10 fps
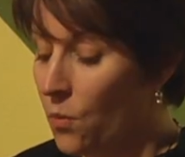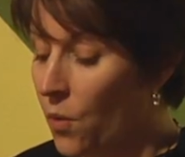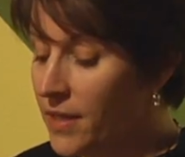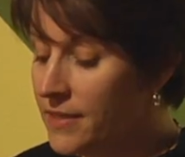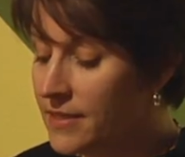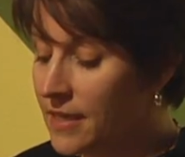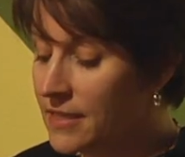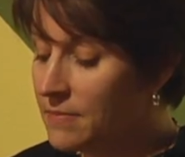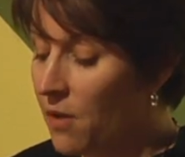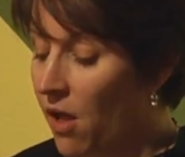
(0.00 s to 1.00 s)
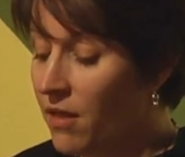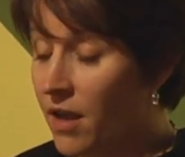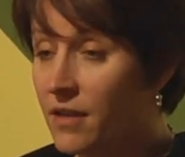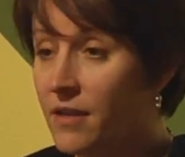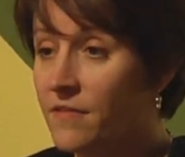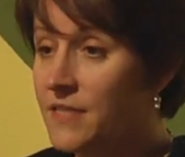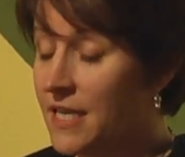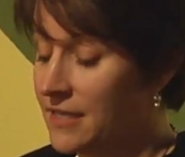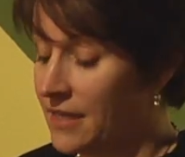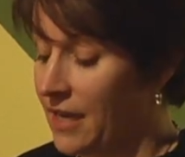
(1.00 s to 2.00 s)
Once, a small hunk of
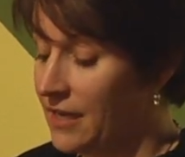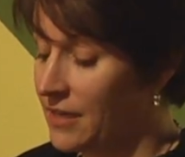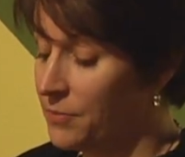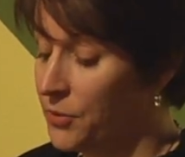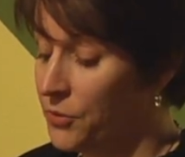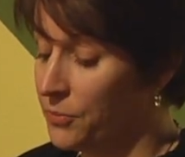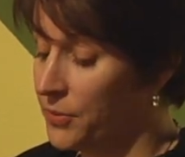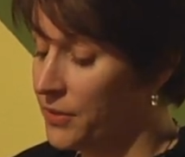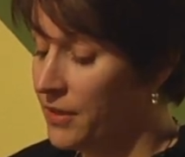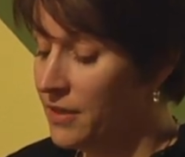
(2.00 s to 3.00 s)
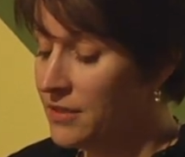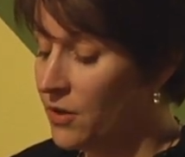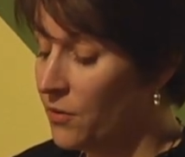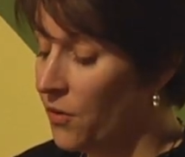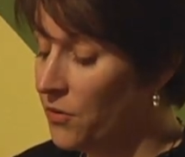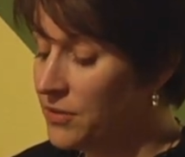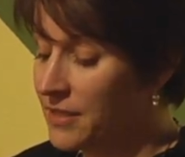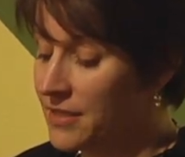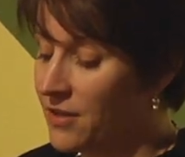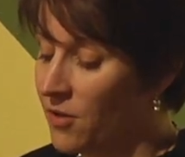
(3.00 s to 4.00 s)
desiccated poop, so old
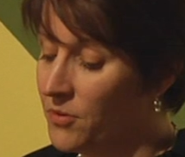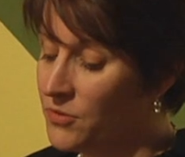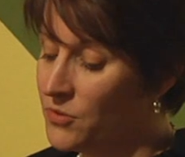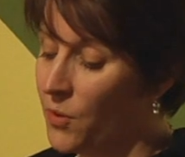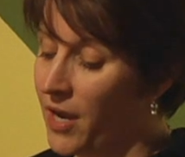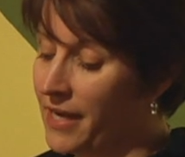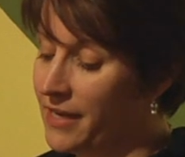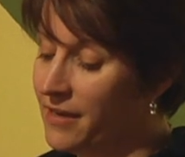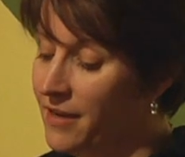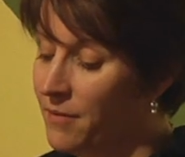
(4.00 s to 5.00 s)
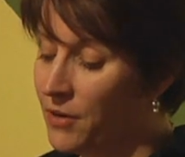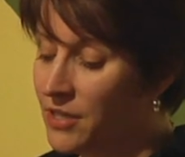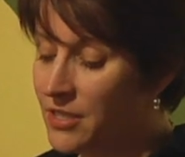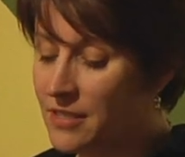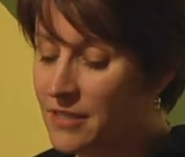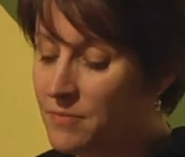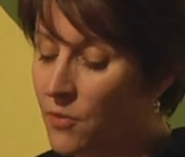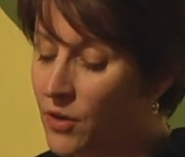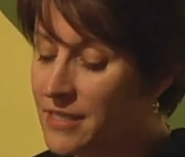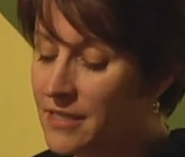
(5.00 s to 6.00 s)
it's almost white, brushes his
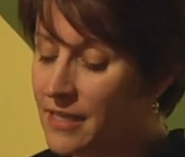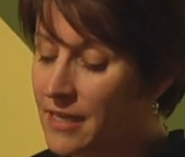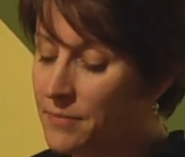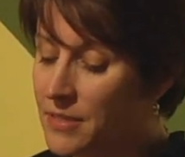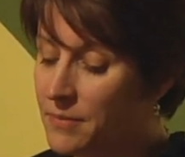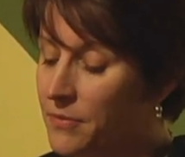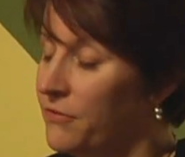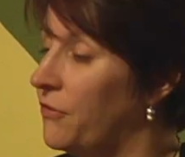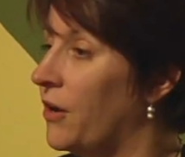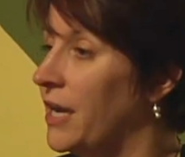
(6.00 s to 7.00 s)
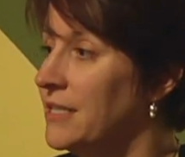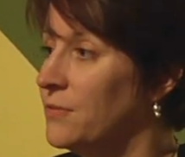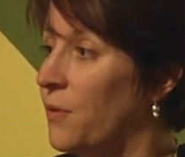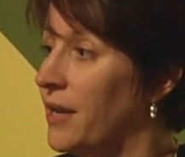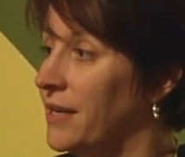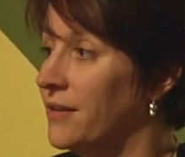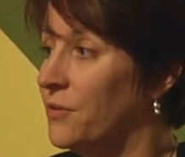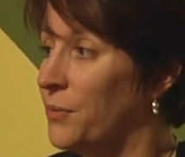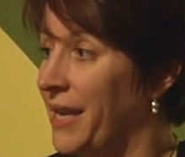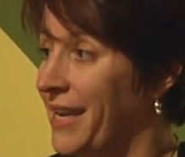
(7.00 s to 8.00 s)
moist lips before I swat it
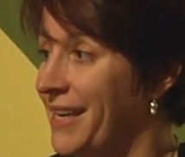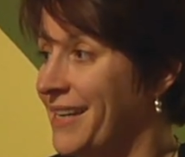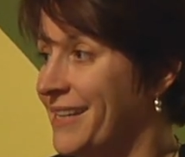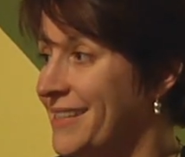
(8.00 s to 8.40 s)
away.